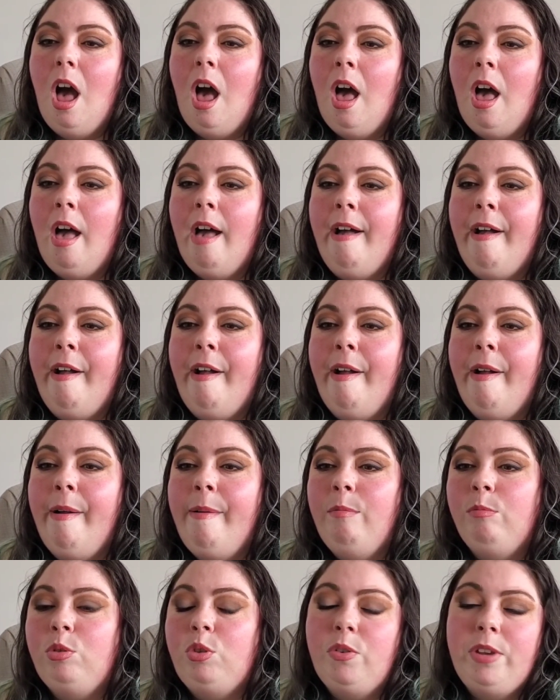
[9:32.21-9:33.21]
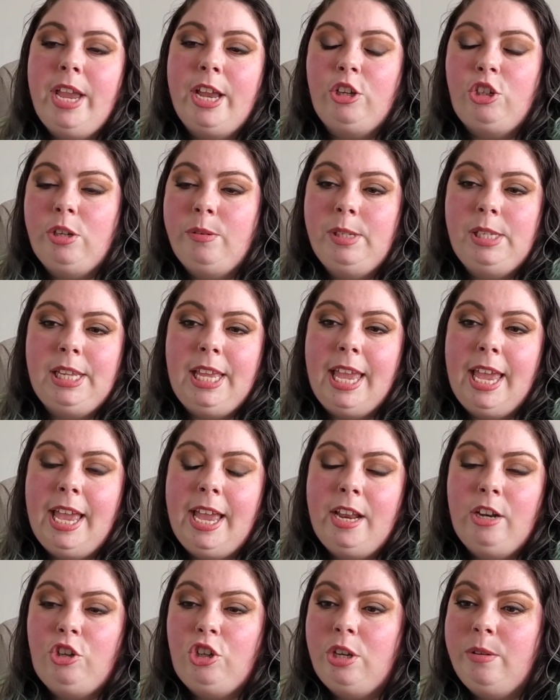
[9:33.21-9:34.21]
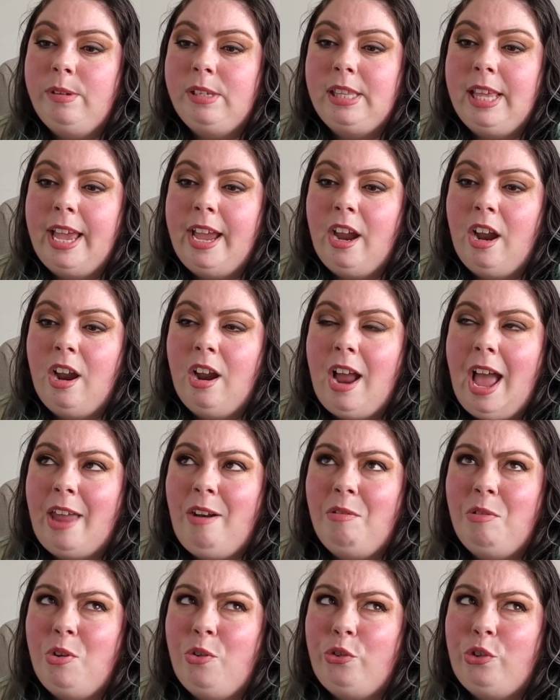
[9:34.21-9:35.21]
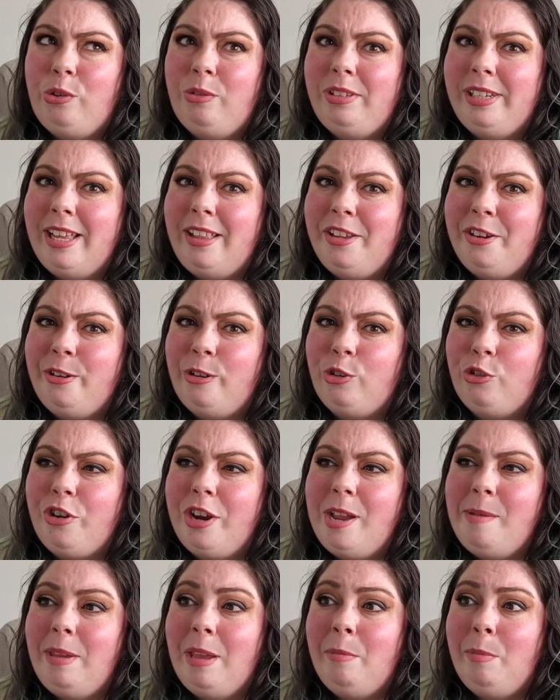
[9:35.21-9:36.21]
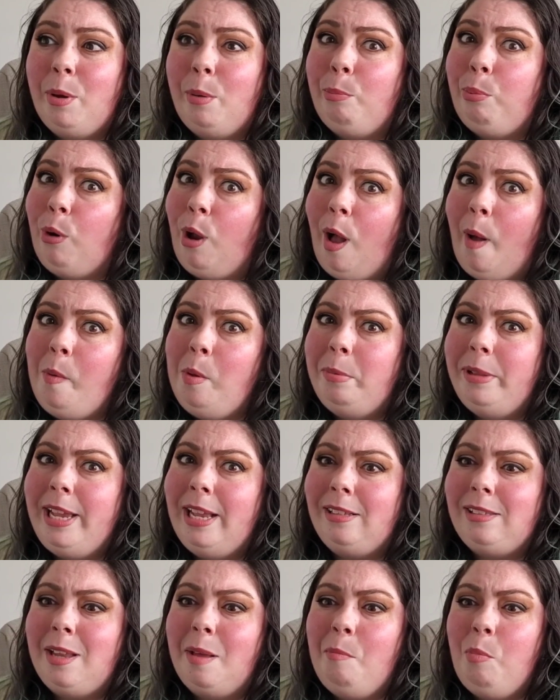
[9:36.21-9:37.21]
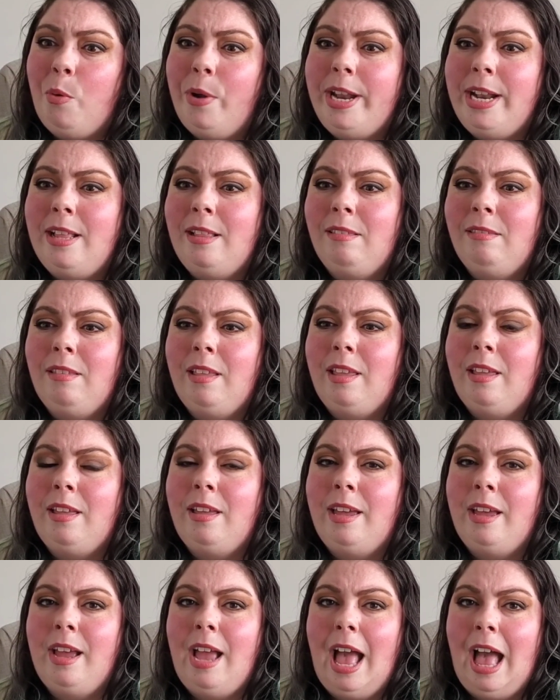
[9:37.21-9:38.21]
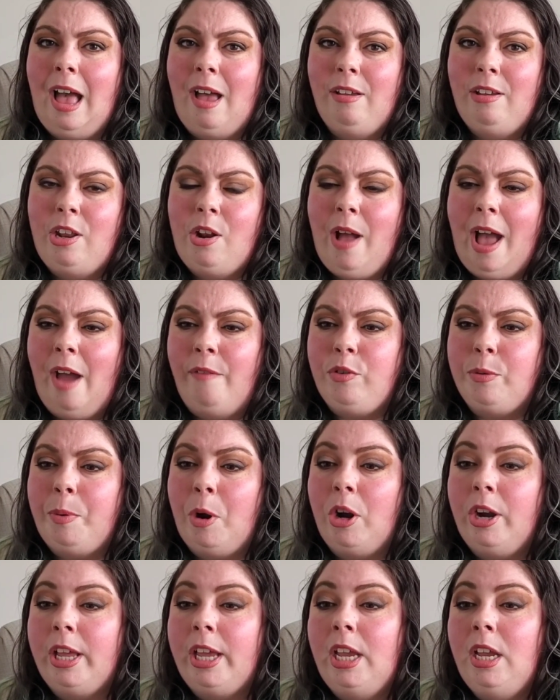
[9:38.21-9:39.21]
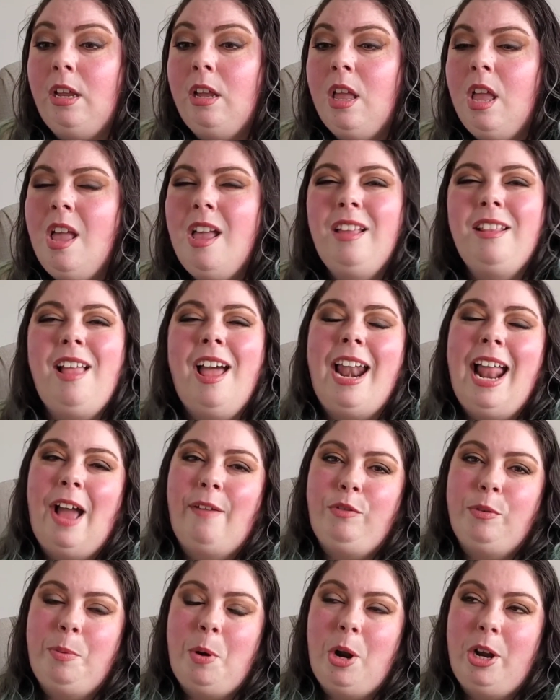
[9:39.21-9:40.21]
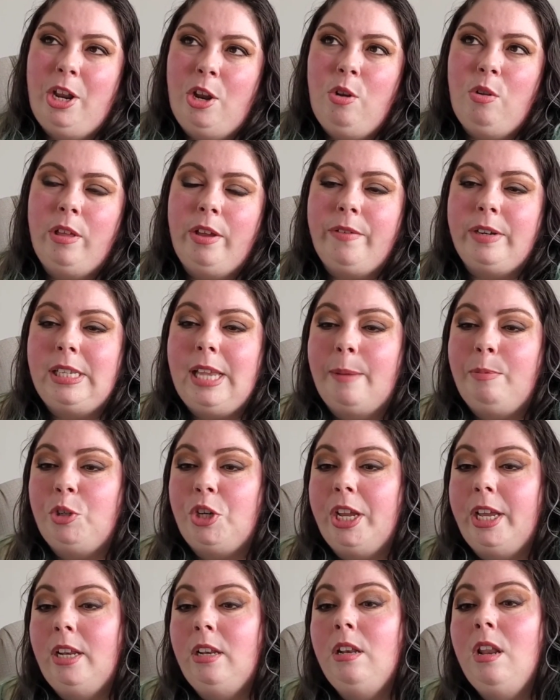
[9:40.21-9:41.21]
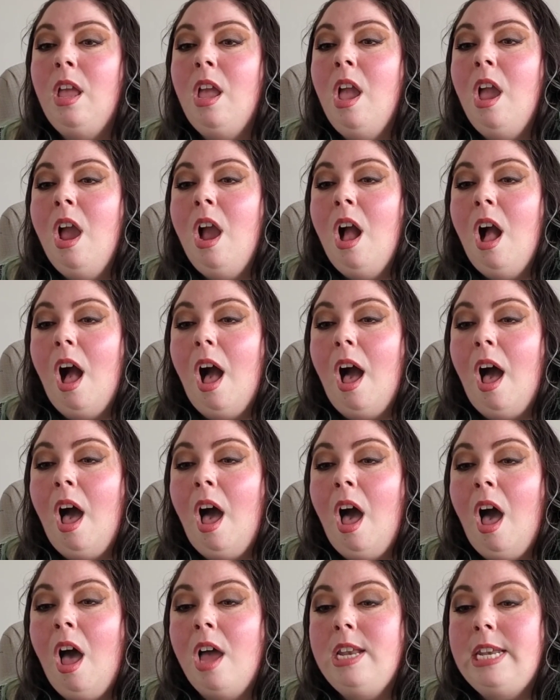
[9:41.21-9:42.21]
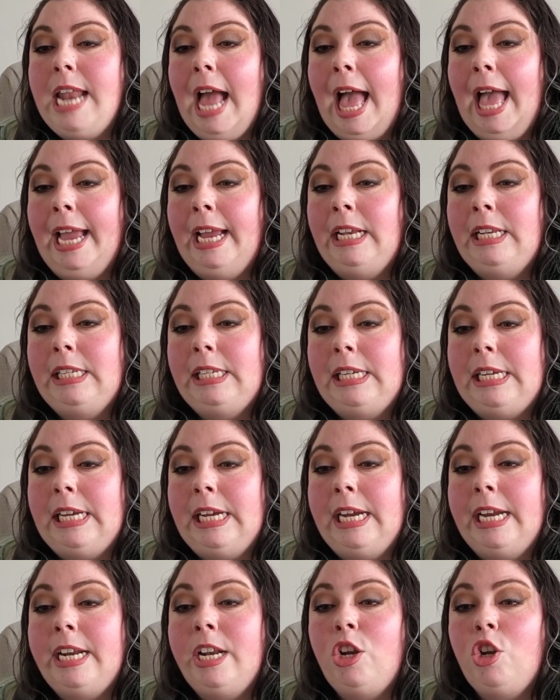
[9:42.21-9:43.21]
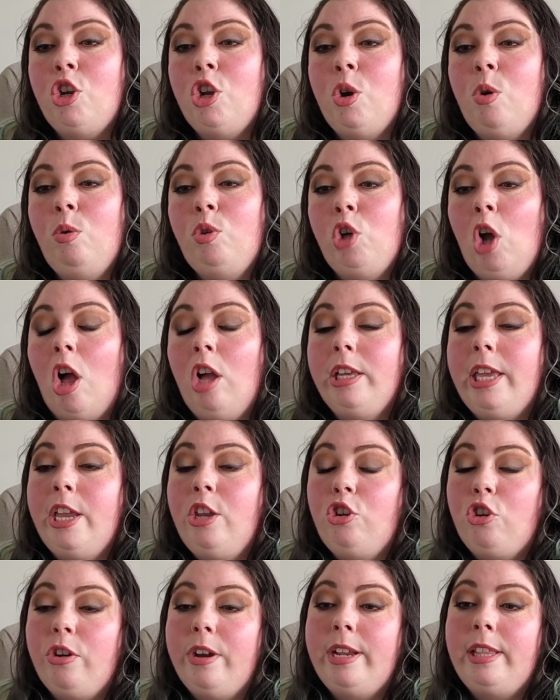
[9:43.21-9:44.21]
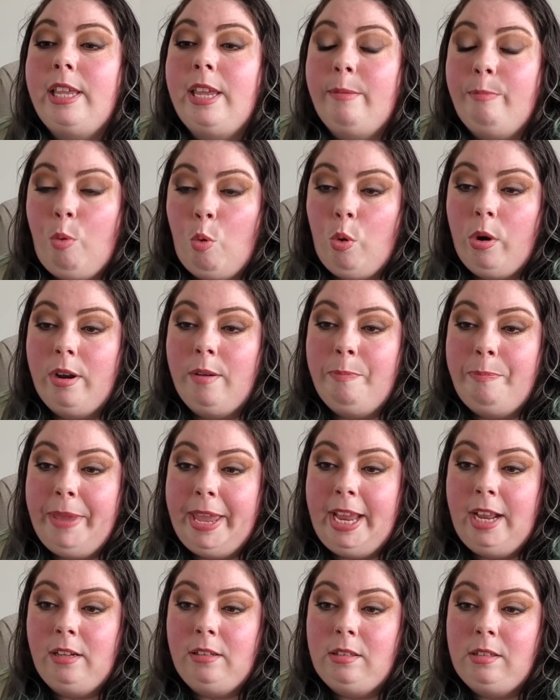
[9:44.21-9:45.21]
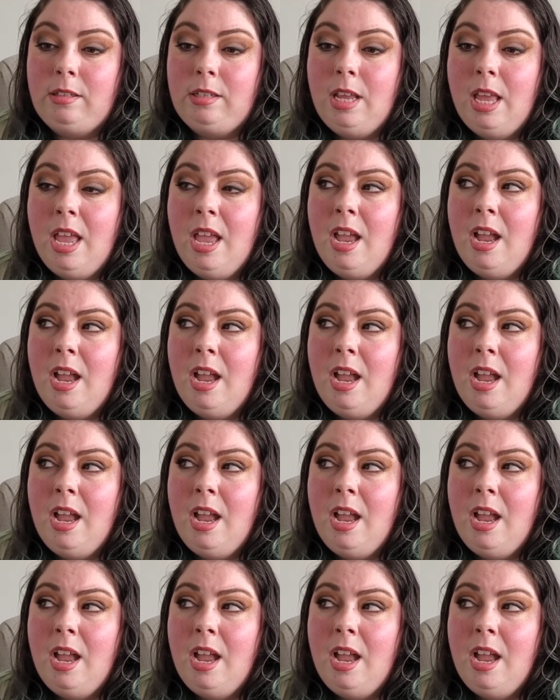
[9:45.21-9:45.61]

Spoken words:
So yeah, she was a kid. She was there. I don't know if she was yelling or screaming, but probably at some point in the, you know, after party, not after party, you know, like reception. 19, no talking during the important bits.